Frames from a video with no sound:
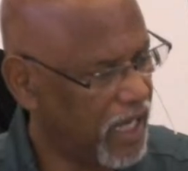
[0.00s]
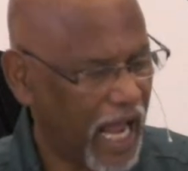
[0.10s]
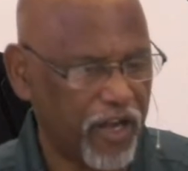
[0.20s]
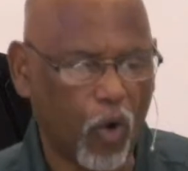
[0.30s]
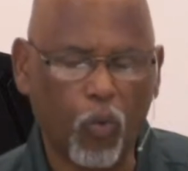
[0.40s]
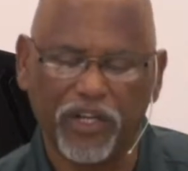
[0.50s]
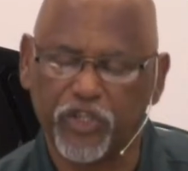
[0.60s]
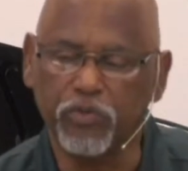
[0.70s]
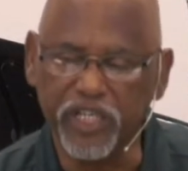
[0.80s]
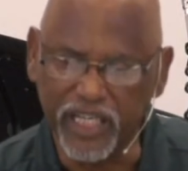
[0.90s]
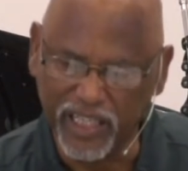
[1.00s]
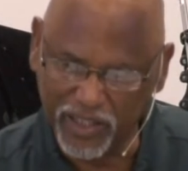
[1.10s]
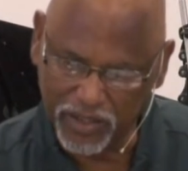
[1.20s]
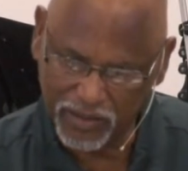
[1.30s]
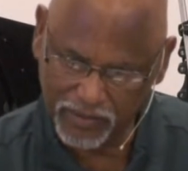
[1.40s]
And I know what you
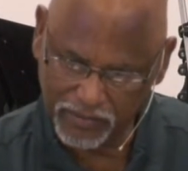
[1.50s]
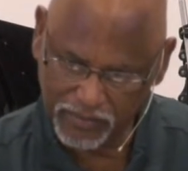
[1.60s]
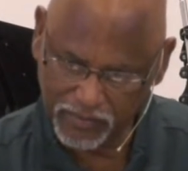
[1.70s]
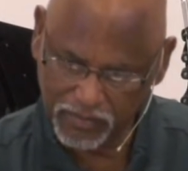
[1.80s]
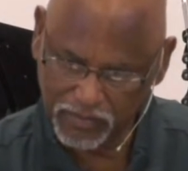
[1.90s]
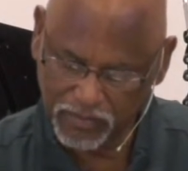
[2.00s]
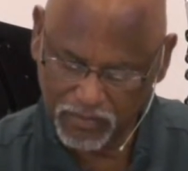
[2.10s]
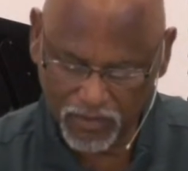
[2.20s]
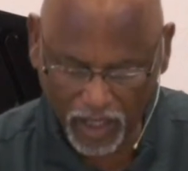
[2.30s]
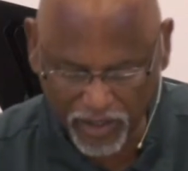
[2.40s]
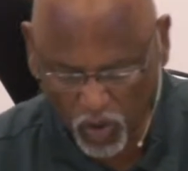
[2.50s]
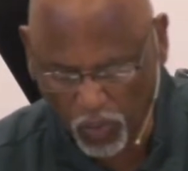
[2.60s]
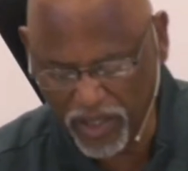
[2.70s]
need. I know